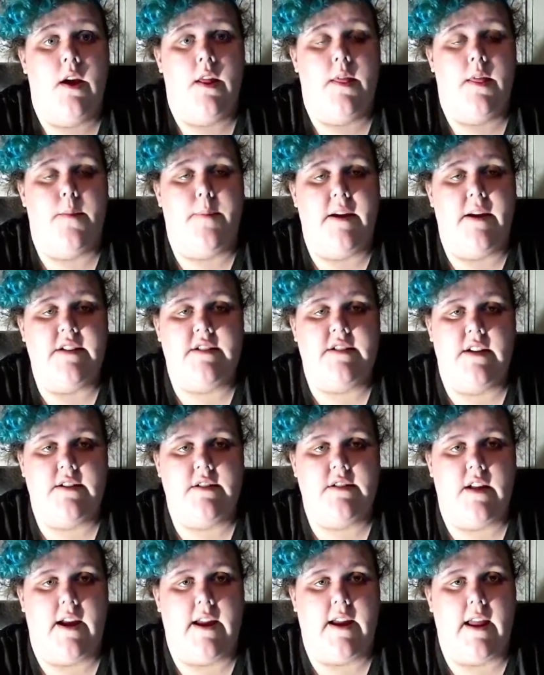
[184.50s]
the
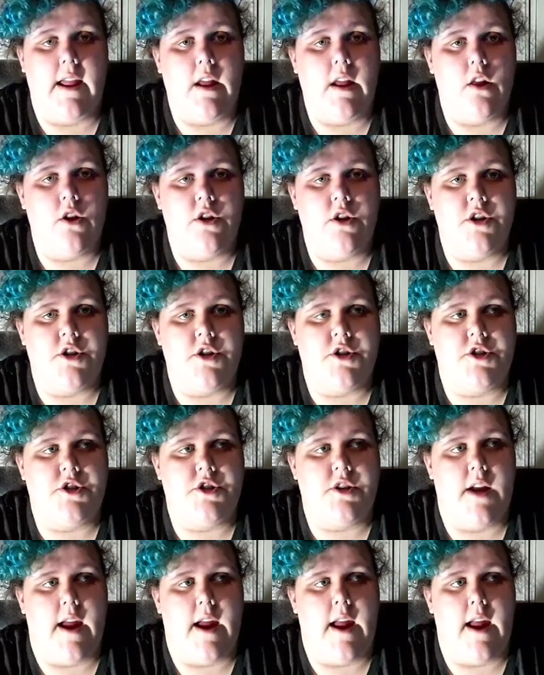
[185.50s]
basics like
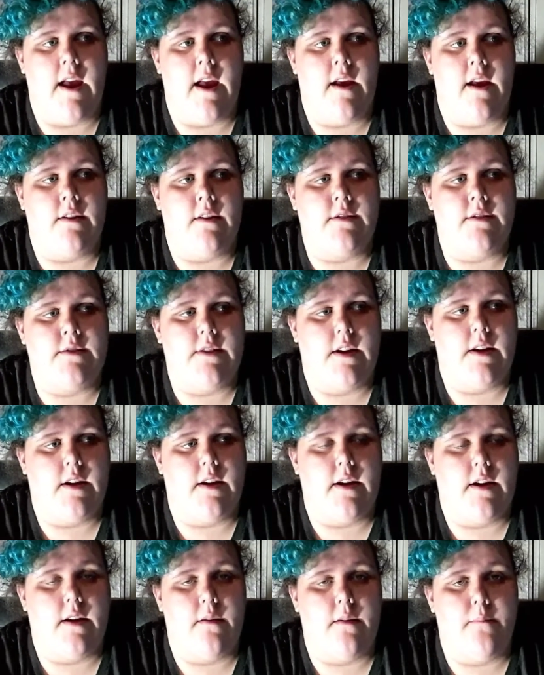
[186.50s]
English and
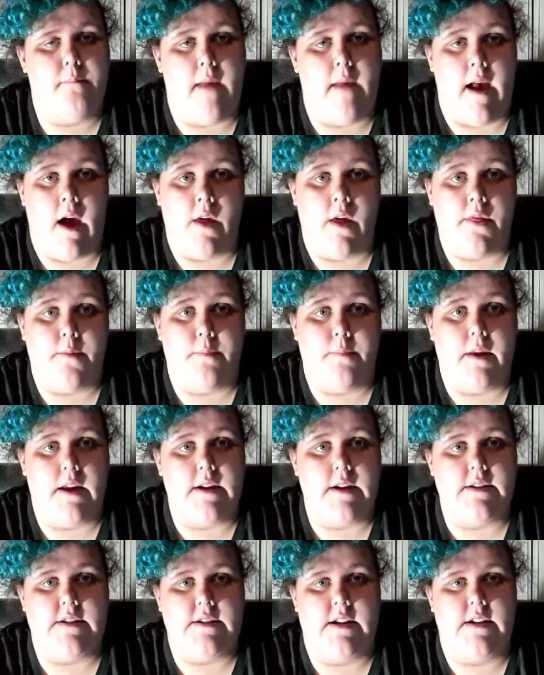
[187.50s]
math,
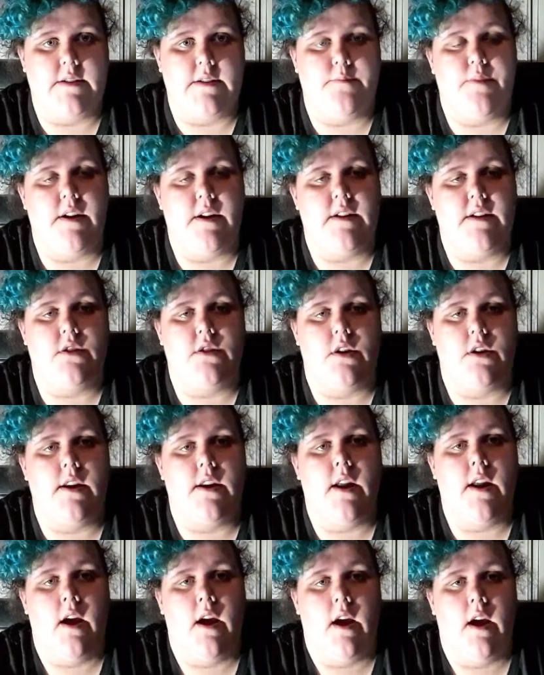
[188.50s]
because that depends on
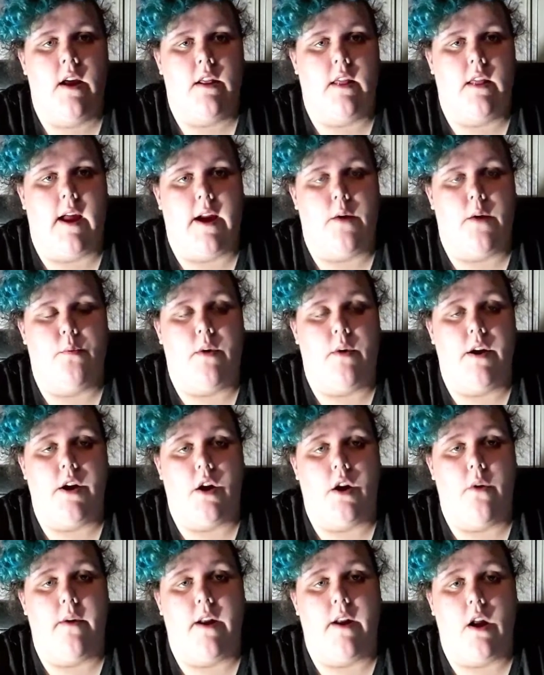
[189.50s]
like what you're
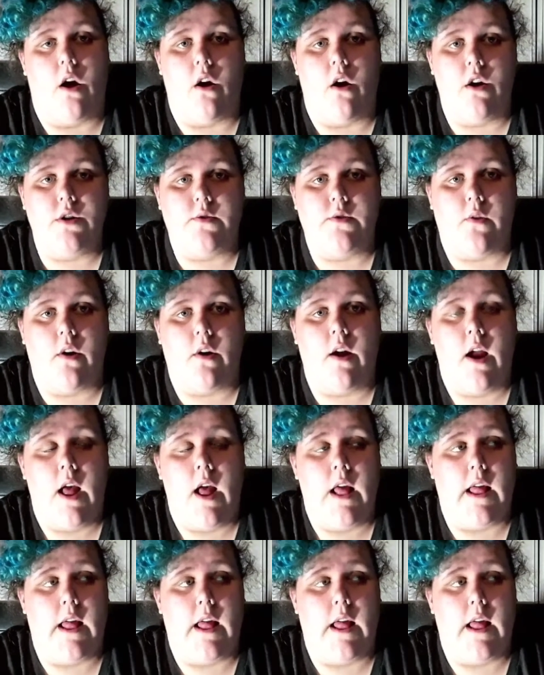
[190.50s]
going to college for.